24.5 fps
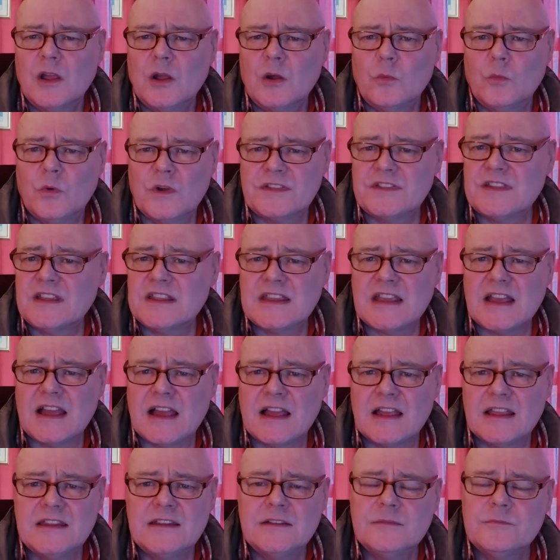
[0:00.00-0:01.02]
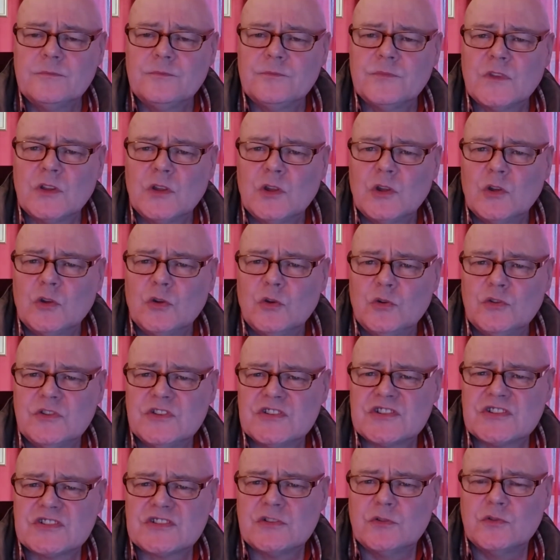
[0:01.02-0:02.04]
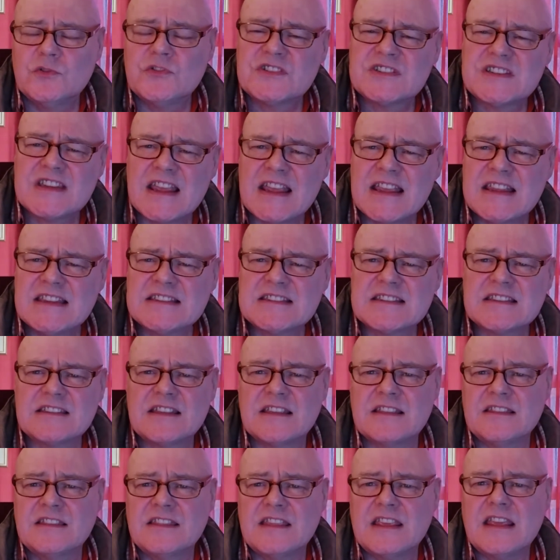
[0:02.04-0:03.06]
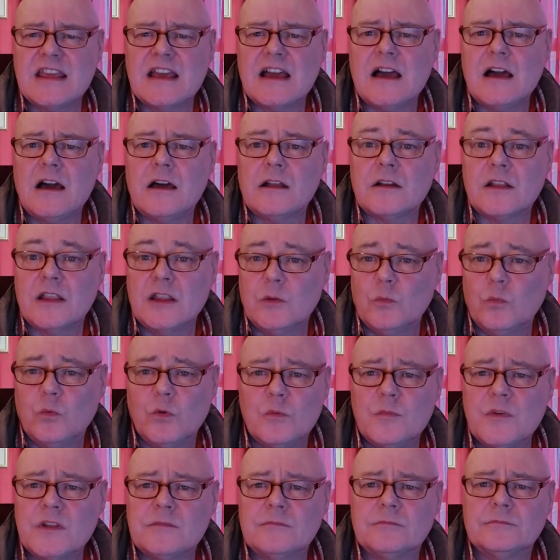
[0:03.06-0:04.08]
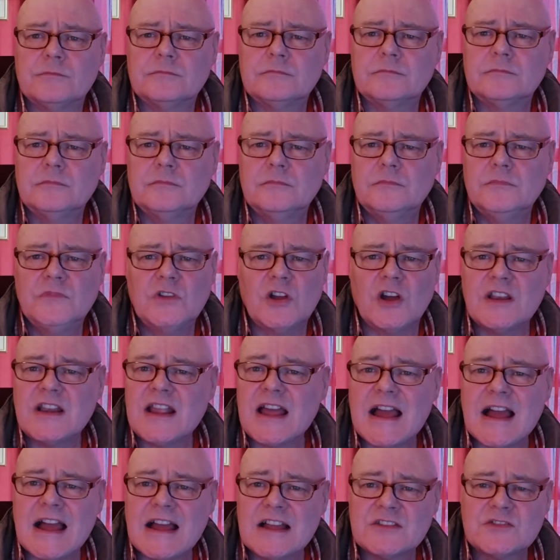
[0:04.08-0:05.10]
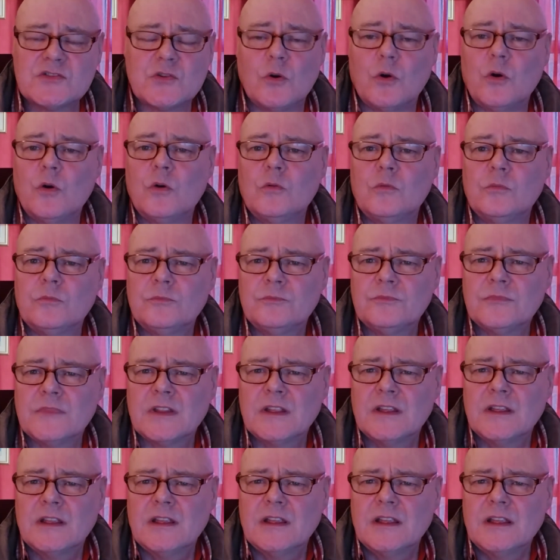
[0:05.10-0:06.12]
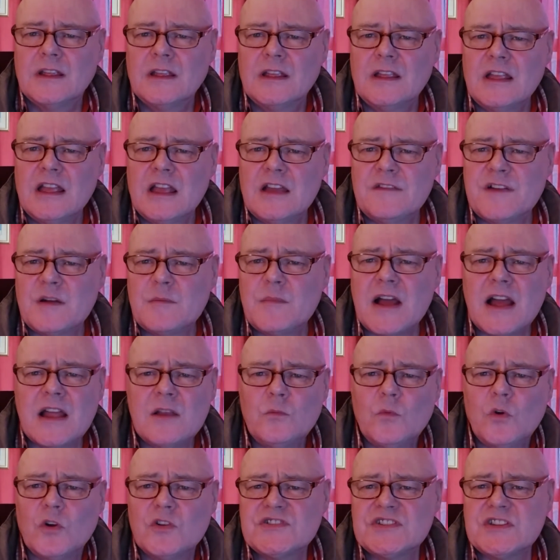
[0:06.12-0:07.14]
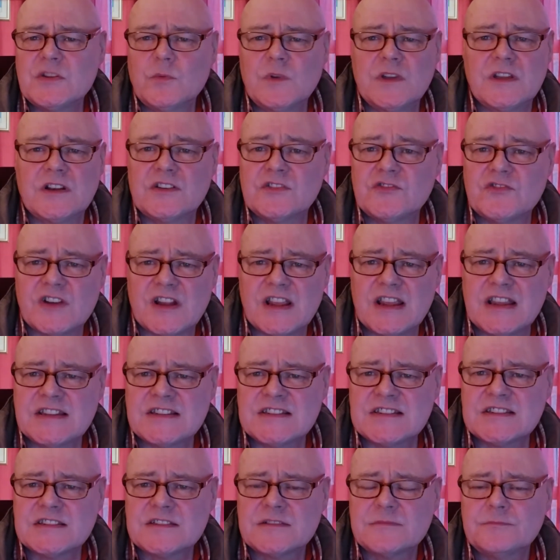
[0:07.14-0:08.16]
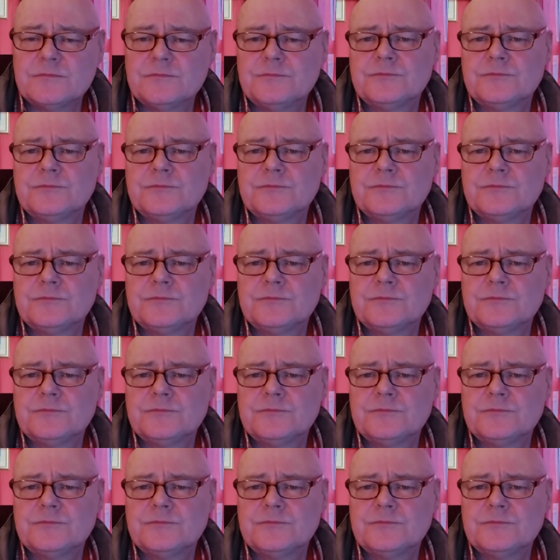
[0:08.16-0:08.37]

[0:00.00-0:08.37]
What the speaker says: with a guy who says that they are a woman. None at all. If a man wants to wear a dress